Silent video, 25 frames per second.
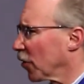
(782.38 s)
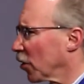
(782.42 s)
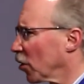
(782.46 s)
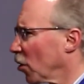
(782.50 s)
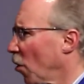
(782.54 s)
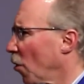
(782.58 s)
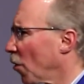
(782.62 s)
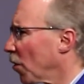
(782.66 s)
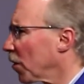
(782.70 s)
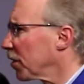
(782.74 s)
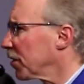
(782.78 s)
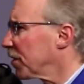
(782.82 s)
of the
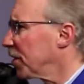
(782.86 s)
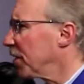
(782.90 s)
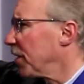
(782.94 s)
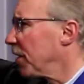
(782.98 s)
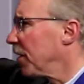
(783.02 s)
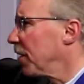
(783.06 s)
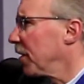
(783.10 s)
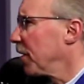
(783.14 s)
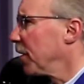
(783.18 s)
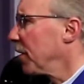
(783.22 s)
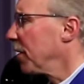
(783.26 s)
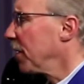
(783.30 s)
Lord.
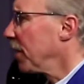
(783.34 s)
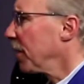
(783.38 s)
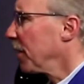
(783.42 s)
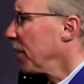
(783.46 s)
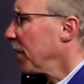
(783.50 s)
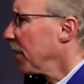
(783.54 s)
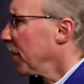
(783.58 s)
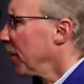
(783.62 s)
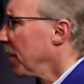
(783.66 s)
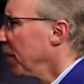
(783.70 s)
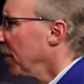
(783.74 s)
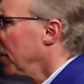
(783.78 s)

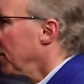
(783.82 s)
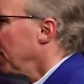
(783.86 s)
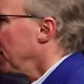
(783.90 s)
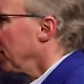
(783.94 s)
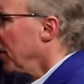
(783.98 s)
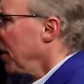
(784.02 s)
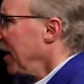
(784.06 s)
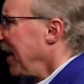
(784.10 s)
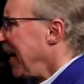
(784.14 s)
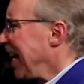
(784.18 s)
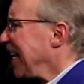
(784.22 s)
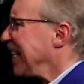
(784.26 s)

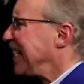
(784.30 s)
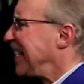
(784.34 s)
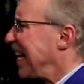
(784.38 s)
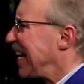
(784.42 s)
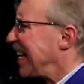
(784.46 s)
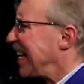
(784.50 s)
He